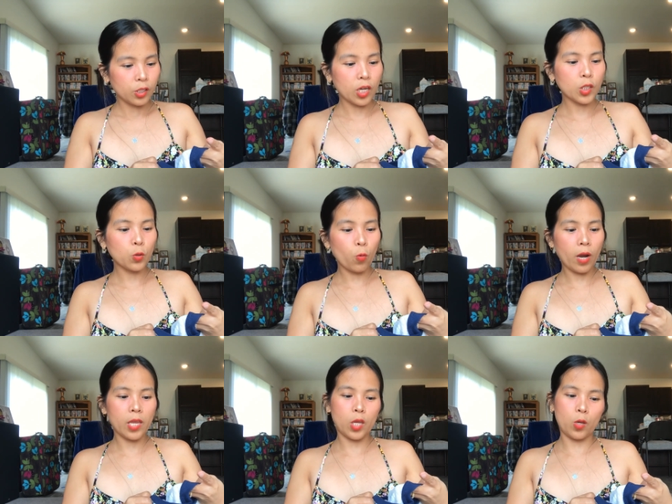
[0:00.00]
Just
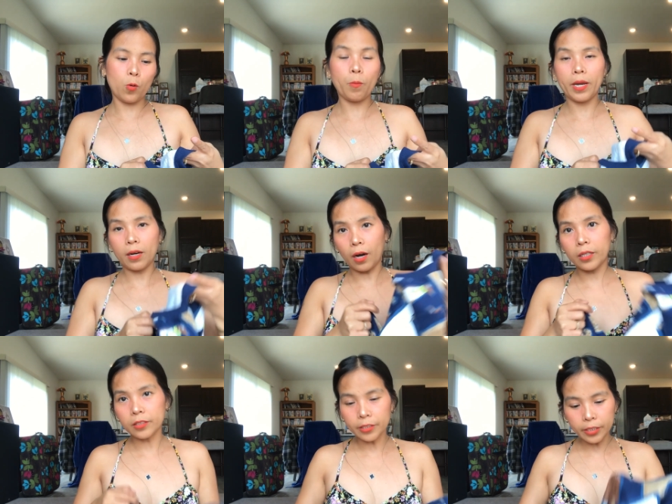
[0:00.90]
One You by
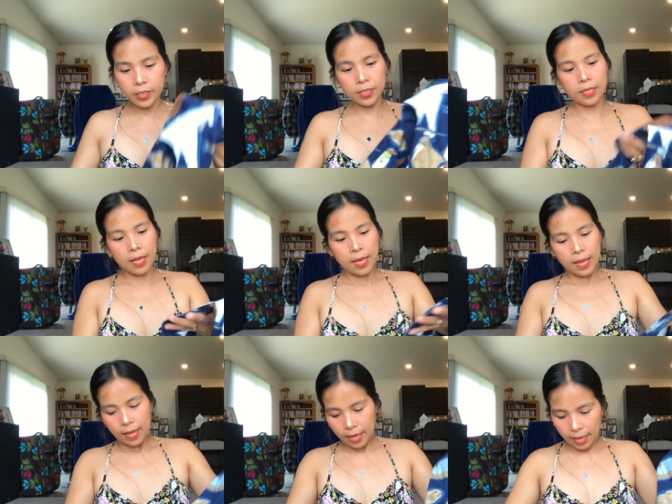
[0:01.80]
Carter's.
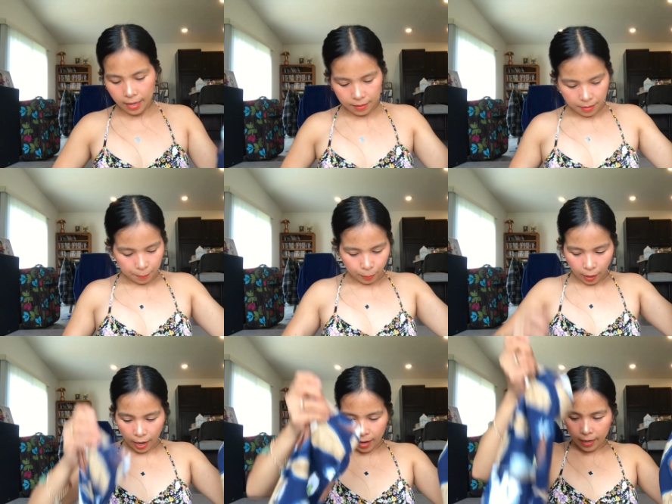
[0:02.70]
And the
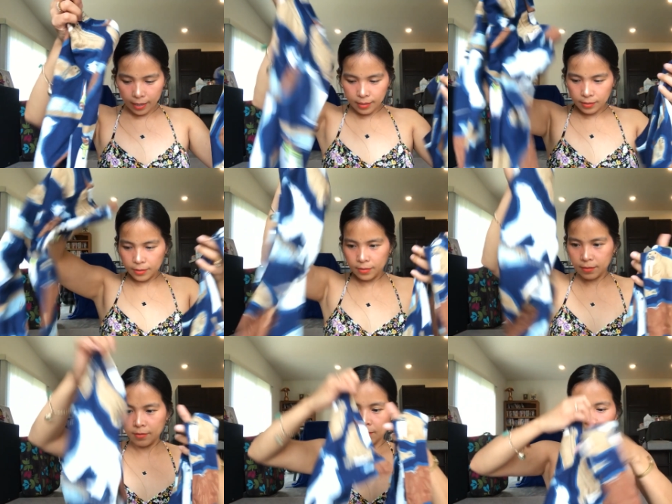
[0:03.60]
price,
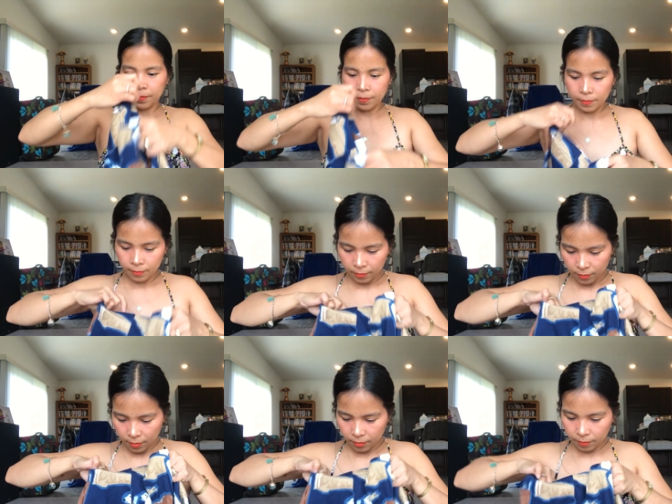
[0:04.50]

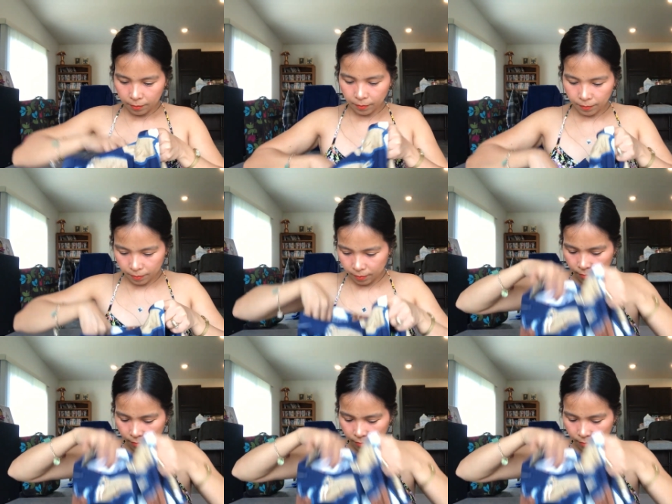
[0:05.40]
hmm.